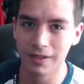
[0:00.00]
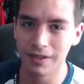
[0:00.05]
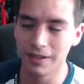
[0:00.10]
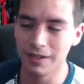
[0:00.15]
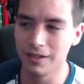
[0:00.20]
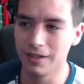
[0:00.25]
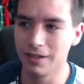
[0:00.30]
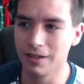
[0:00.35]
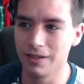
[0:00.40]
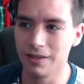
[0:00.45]

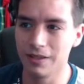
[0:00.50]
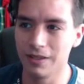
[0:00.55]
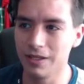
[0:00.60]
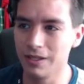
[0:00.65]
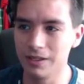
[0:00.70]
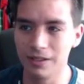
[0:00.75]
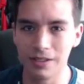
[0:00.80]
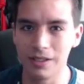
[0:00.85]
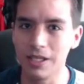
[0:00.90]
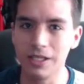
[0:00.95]
and
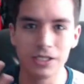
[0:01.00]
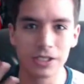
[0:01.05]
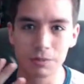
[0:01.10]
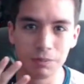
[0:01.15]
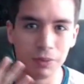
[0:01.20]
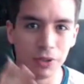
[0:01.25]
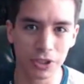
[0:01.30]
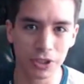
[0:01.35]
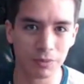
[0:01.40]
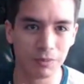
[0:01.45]
they just
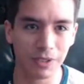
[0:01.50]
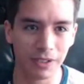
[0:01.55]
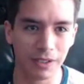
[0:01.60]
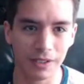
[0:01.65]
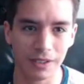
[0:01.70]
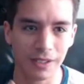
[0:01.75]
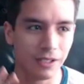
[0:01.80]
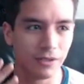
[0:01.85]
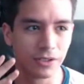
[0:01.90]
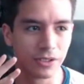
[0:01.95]
push me,
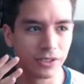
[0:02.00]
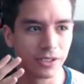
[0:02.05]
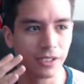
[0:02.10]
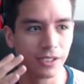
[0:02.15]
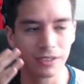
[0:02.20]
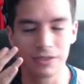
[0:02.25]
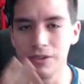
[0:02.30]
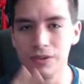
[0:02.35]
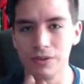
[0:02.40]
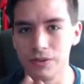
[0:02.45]
and they're just
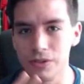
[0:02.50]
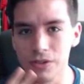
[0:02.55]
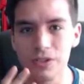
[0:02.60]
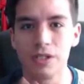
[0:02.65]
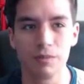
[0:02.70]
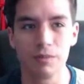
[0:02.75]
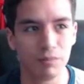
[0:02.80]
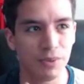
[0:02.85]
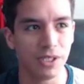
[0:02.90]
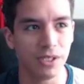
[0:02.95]
like, dude, you
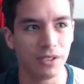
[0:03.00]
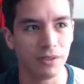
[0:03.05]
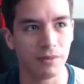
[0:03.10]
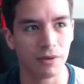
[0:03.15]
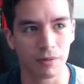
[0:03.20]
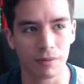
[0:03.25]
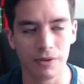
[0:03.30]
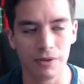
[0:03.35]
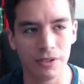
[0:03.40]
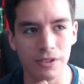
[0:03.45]
can beat
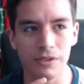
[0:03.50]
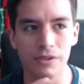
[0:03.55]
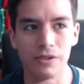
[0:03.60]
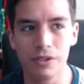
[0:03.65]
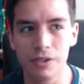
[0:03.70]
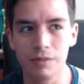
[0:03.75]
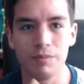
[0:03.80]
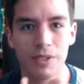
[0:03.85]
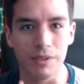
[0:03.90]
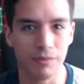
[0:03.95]

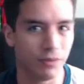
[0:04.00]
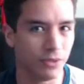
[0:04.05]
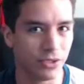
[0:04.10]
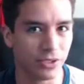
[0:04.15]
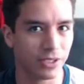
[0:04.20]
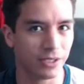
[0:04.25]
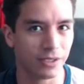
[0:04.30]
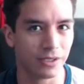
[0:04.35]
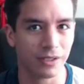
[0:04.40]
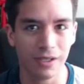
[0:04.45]

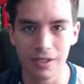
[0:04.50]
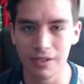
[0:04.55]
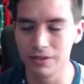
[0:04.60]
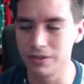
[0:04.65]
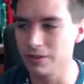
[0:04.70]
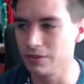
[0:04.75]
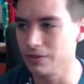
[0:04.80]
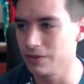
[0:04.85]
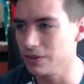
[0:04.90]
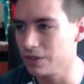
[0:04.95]
Meet King.
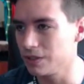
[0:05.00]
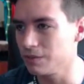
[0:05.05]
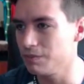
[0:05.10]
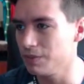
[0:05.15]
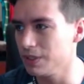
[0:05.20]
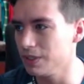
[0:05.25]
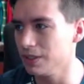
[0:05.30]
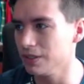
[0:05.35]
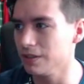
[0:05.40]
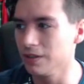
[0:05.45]
Dude, you can
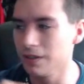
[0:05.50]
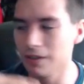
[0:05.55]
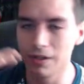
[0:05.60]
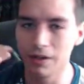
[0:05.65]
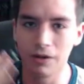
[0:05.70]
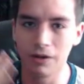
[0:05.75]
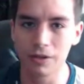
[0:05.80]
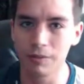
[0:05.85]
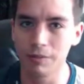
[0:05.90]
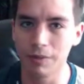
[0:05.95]
beat
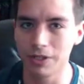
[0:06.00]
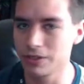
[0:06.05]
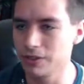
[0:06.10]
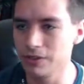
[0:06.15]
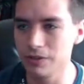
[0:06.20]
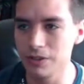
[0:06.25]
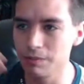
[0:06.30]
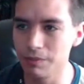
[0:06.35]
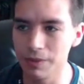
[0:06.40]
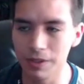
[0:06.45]
Hungrybox.
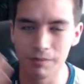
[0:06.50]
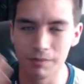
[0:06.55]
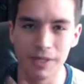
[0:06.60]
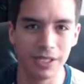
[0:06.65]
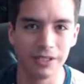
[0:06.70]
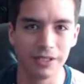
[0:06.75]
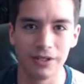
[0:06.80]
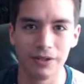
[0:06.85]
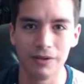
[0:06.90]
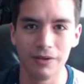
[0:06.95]
You can beat
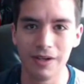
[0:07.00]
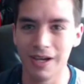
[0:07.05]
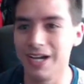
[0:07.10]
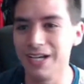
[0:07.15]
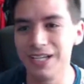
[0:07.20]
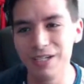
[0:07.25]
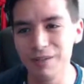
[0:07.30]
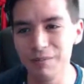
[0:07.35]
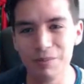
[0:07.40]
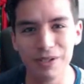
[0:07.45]
Mango.
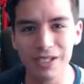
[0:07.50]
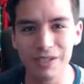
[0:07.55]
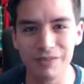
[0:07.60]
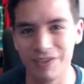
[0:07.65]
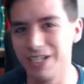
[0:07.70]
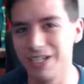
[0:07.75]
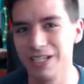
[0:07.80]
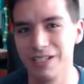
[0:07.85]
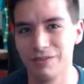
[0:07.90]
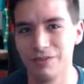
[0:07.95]
I didn't believe
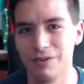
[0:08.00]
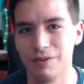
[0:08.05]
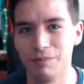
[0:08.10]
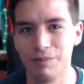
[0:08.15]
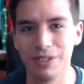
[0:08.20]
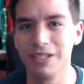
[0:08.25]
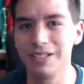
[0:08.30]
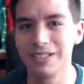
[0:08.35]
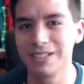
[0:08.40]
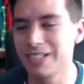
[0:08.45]
any of them,
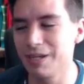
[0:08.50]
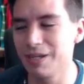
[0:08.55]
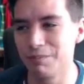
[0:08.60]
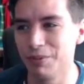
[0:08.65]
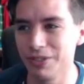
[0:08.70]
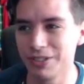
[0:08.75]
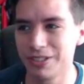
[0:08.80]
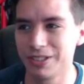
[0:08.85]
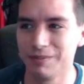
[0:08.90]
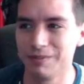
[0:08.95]
but they just kept
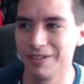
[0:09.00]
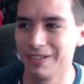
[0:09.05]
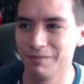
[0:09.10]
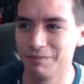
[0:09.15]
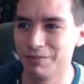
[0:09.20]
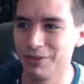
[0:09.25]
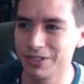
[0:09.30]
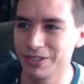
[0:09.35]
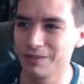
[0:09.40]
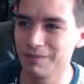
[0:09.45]
pushing me
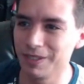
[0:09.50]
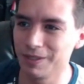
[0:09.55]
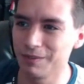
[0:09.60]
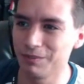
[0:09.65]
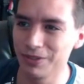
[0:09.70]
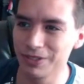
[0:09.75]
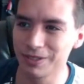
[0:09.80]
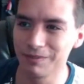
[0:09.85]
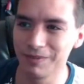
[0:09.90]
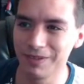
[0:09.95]
and pushing me and
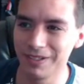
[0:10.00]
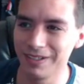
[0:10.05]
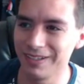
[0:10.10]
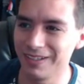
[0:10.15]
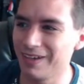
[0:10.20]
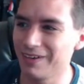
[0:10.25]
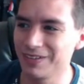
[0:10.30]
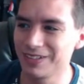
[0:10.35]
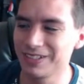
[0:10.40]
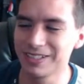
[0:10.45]
pushing me,
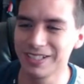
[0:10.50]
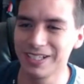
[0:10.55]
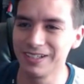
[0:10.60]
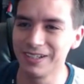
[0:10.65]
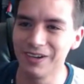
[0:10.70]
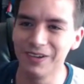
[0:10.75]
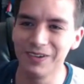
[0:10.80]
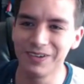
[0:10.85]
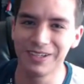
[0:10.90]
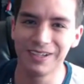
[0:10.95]
and I was just
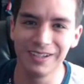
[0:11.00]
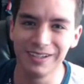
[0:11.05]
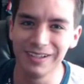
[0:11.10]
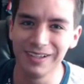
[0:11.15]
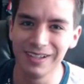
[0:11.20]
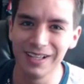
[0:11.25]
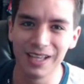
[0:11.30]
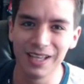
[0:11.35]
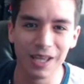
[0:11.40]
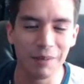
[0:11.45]
like, okay,
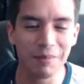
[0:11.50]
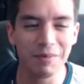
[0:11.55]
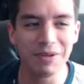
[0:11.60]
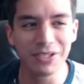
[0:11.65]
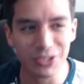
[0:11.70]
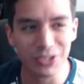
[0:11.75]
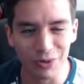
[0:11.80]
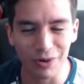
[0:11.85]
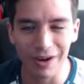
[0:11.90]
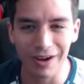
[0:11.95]
let
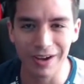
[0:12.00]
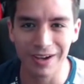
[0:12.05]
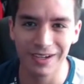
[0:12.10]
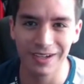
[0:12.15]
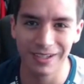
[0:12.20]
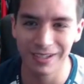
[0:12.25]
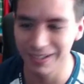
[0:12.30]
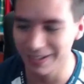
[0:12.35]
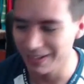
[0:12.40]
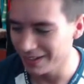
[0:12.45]
me
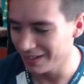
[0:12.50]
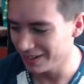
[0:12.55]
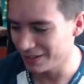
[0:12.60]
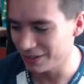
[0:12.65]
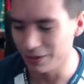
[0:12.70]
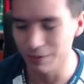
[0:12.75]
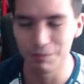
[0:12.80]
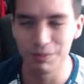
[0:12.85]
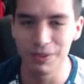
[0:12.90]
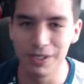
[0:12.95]
try
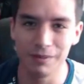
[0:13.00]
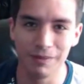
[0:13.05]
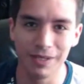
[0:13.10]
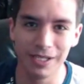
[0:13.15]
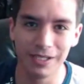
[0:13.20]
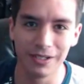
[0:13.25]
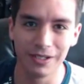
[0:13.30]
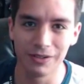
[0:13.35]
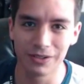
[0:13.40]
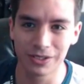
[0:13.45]
to beat
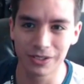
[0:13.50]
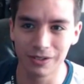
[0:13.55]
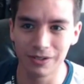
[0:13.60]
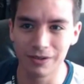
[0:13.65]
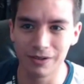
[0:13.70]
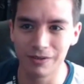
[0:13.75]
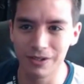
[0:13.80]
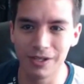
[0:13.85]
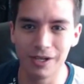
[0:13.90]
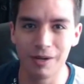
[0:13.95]
Mango.
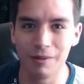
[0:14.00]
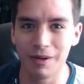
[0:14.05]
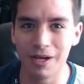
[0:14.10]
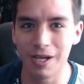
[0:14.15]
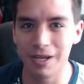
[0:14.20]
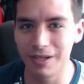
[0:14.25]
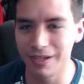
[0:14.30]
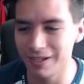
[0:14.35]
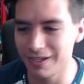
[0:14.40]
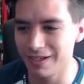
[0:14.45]
So yeah,
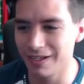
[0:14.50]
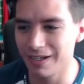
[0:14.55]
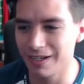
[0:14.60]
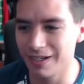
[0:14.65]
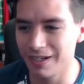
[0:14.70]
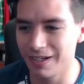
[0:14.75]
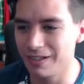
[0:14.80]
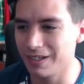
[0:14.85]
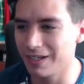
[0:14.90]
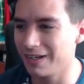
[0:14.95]

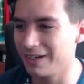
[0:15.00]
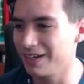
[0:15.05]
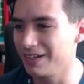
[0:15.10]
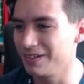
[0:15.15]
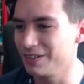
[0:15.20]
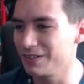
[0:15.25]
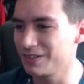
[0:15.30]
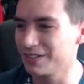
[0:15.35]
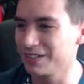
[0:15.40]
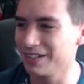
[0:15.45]
I
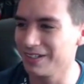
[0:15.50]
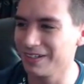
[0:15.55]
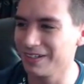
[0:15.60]
used